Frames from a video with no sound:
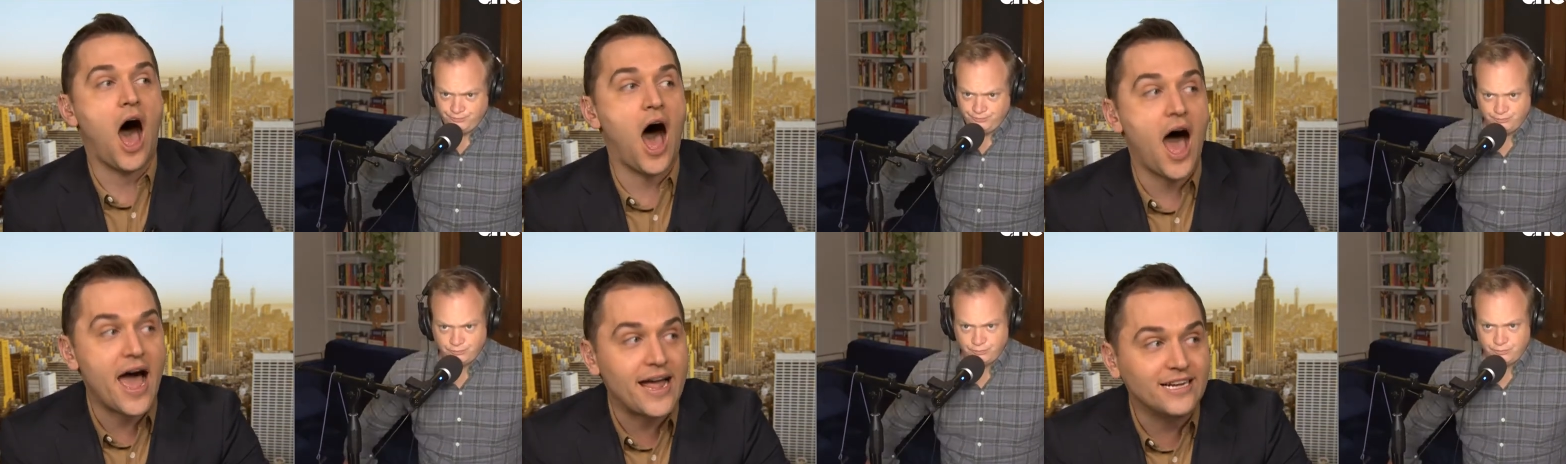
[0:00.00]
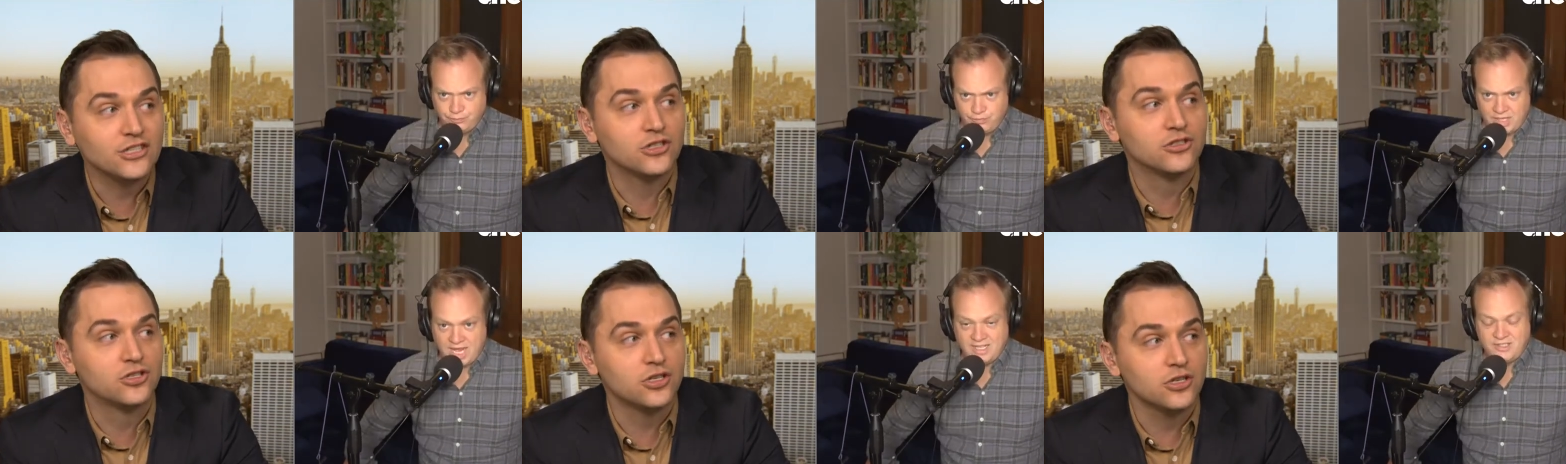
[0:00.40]
Speaker 1: I
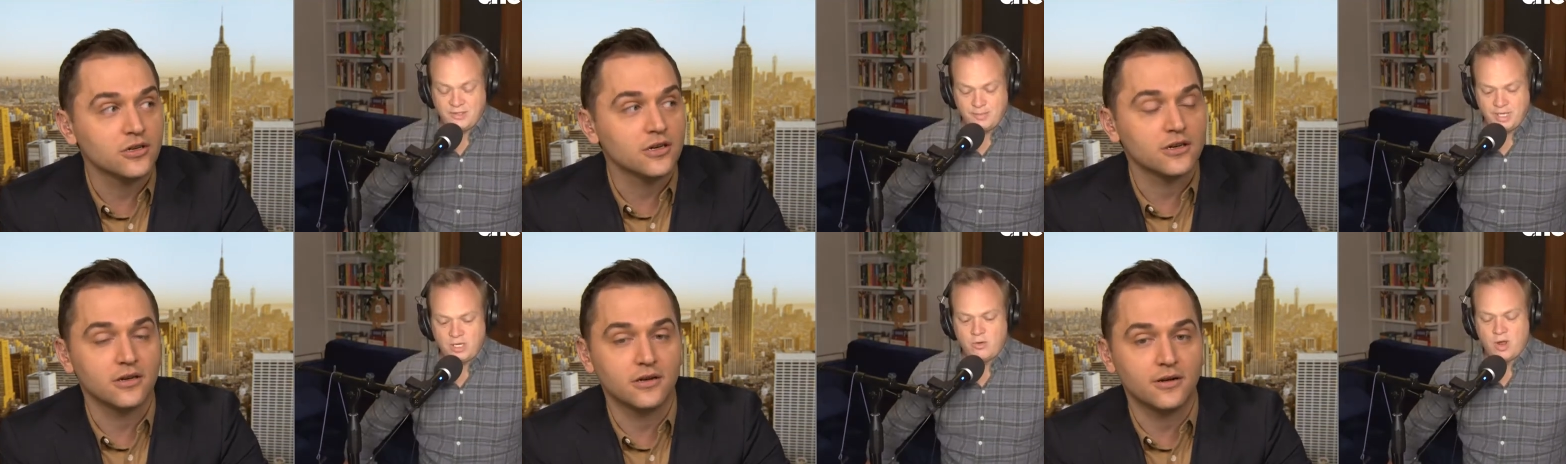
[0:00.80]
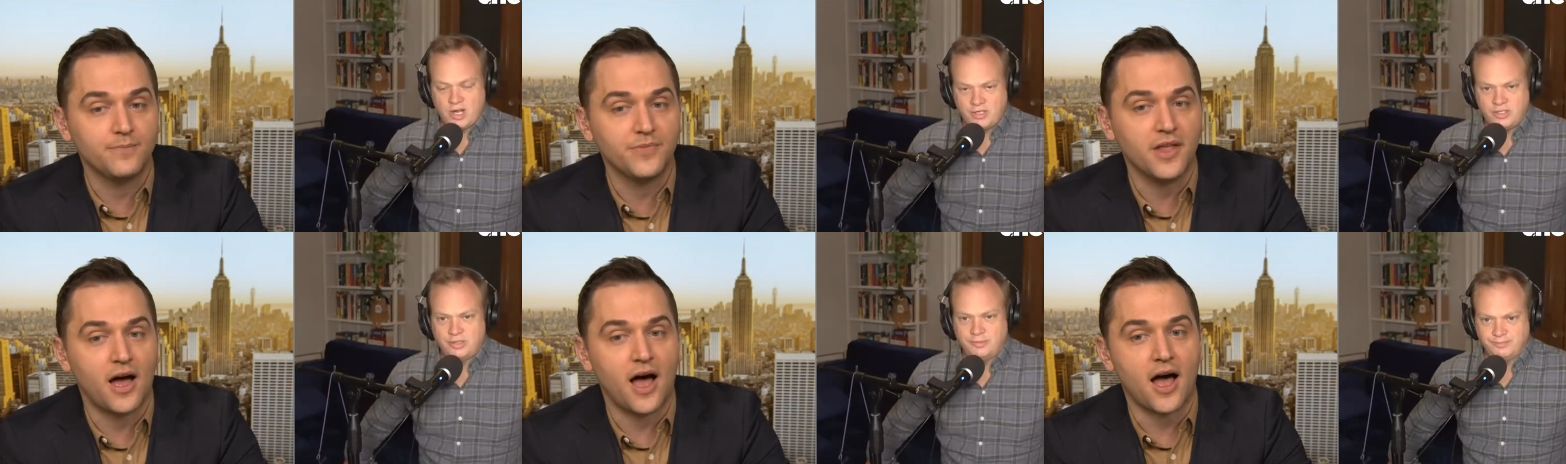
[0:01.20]
that's do, the big
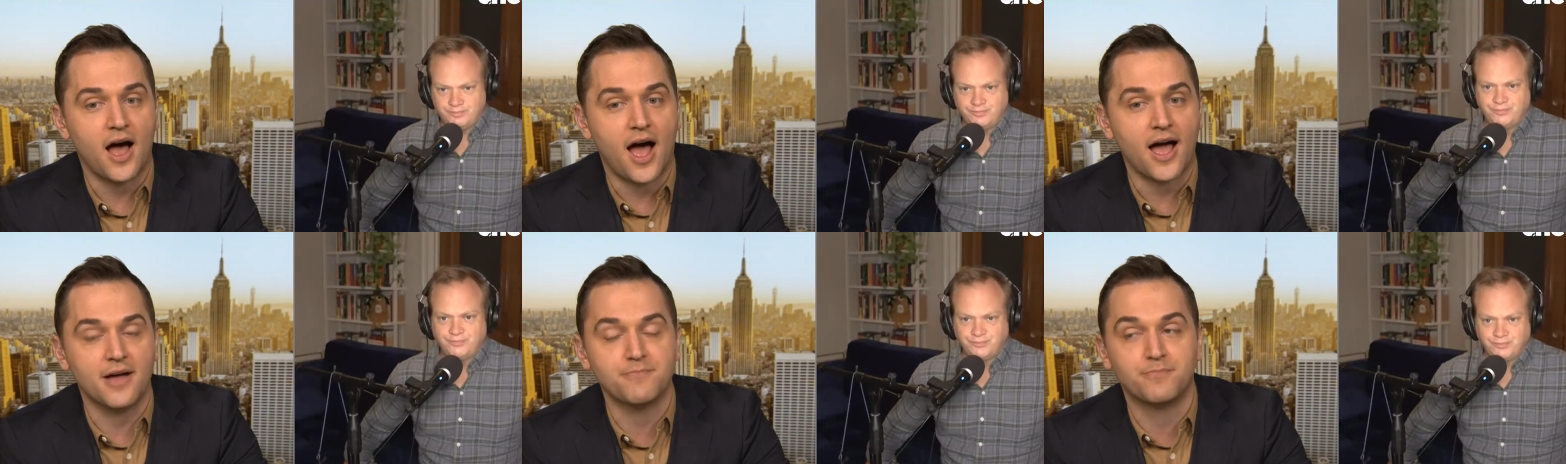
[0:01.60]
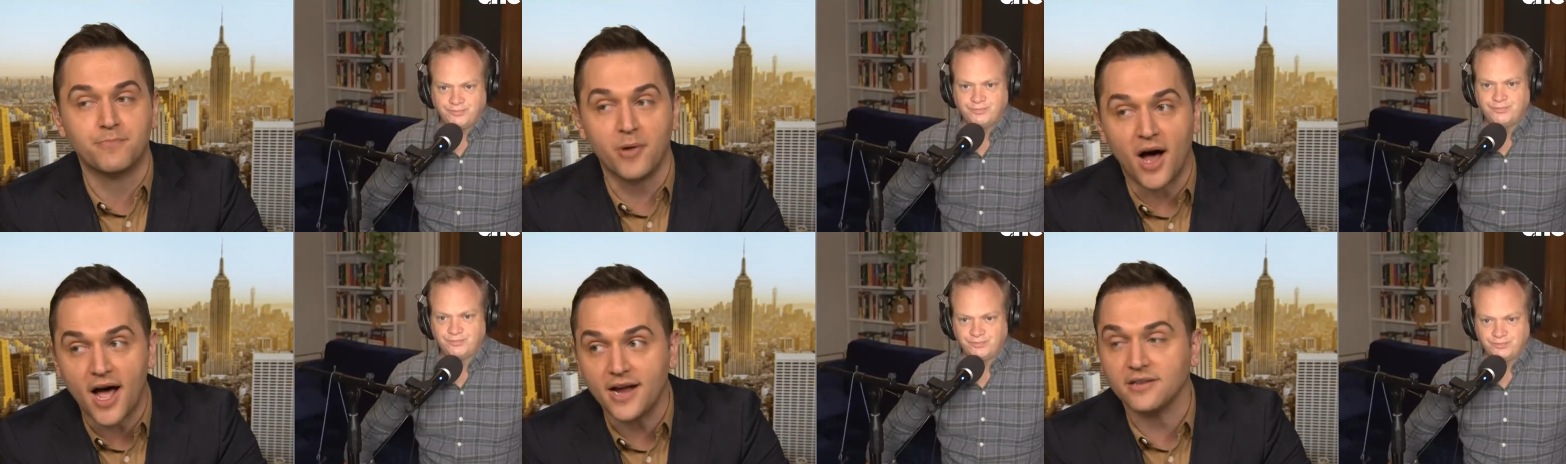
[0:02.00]
question. Uh, uh,
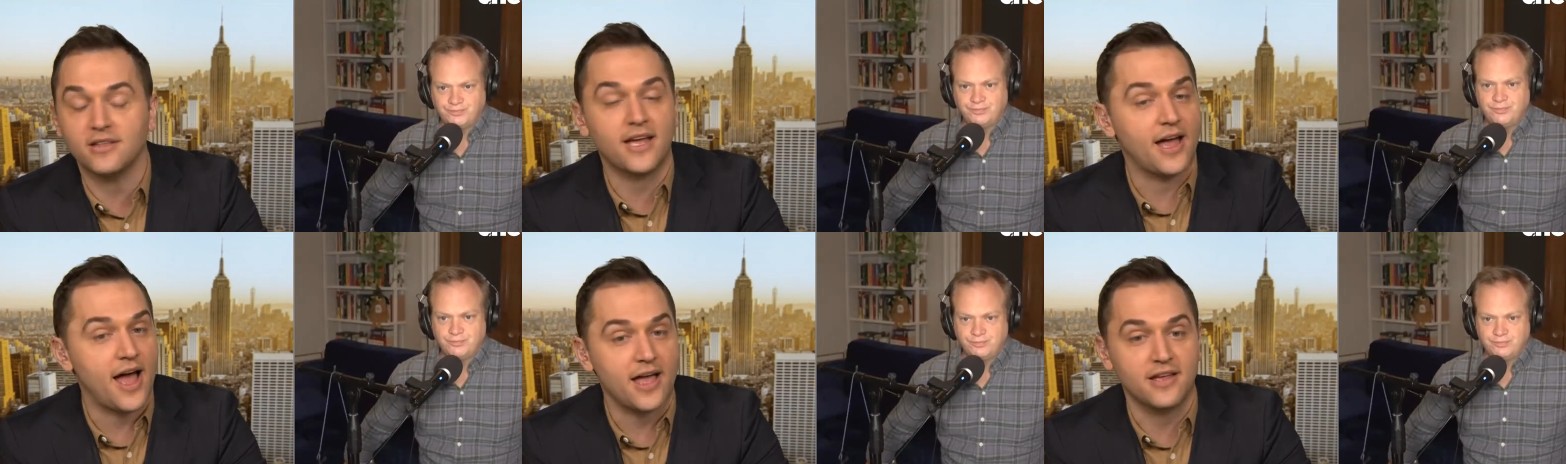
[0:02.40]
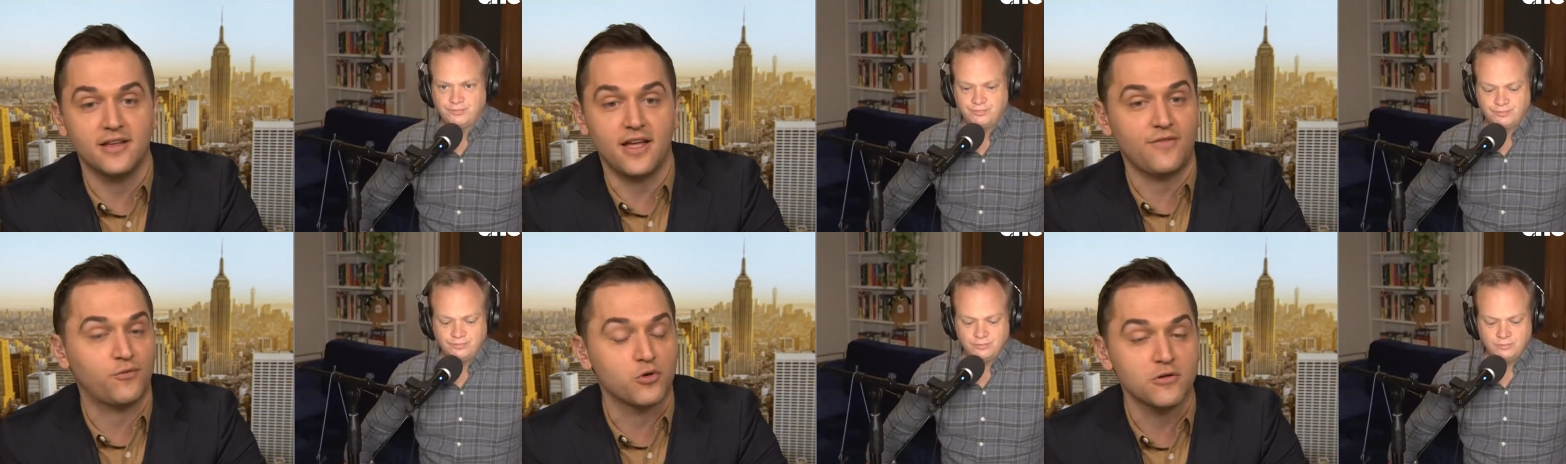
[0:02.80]
but uh,
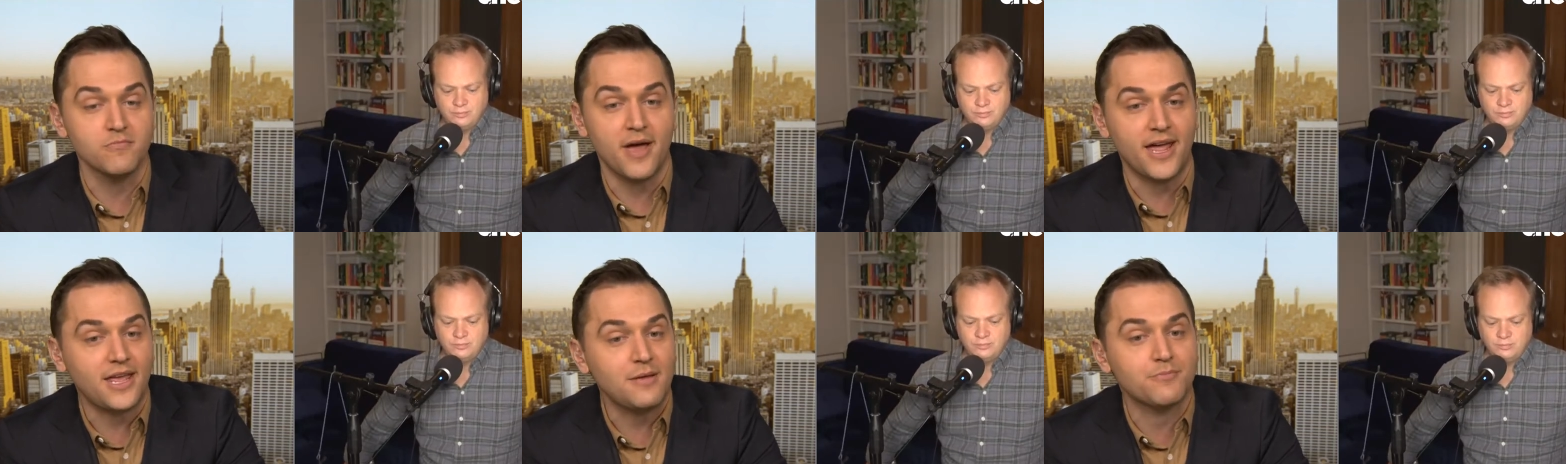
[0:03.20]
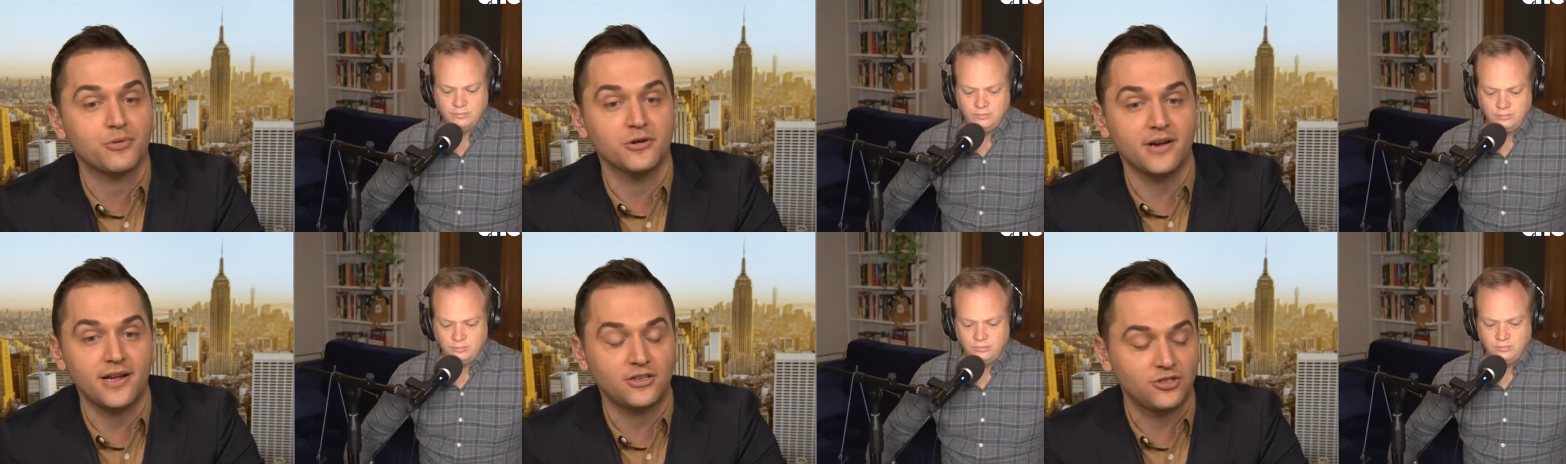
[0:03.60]
if we're making
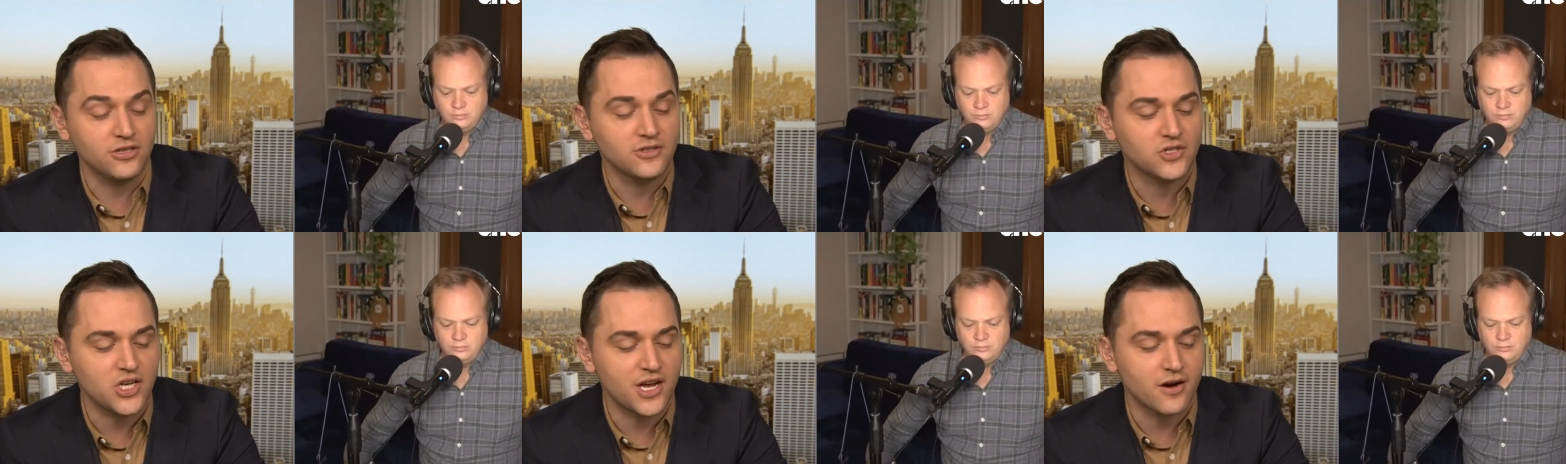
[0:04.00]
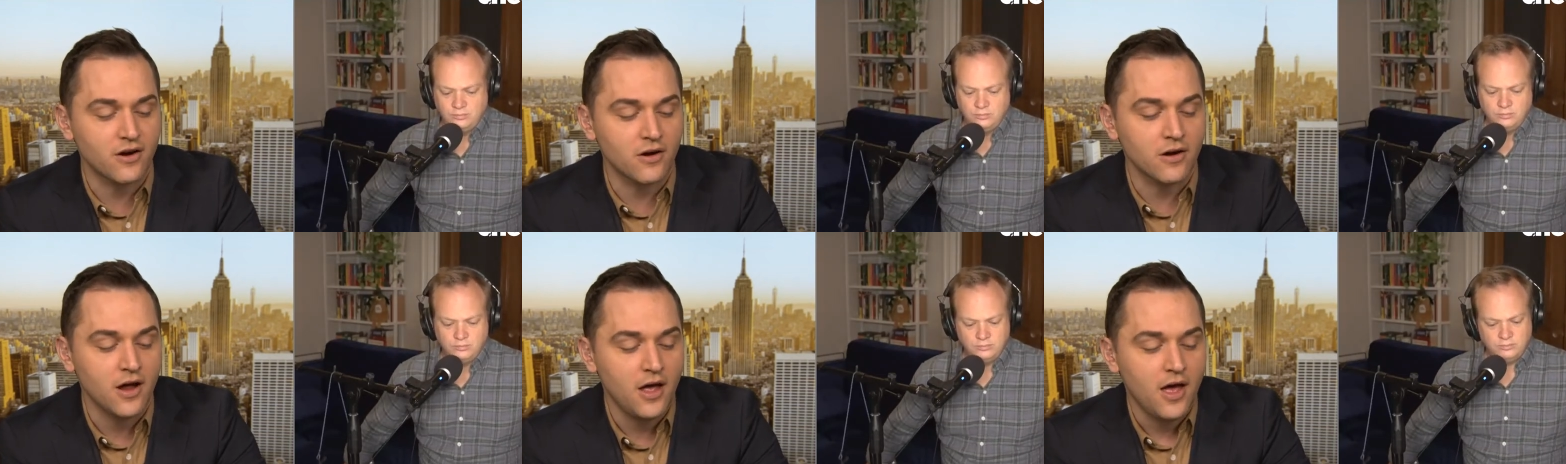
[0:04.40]
predictions
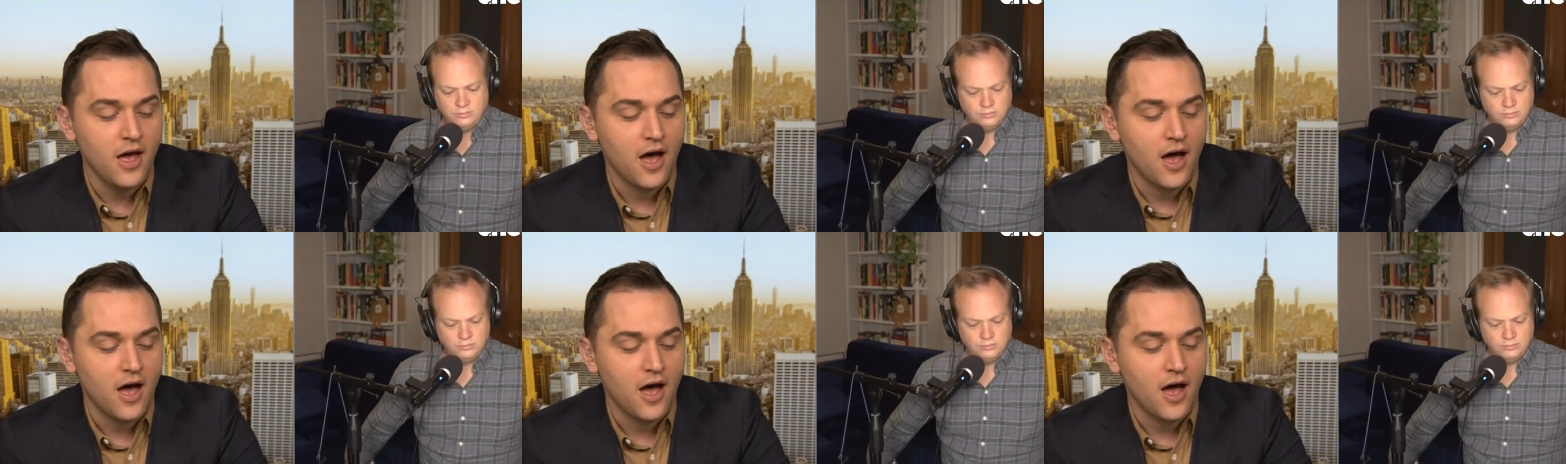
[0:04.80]
here,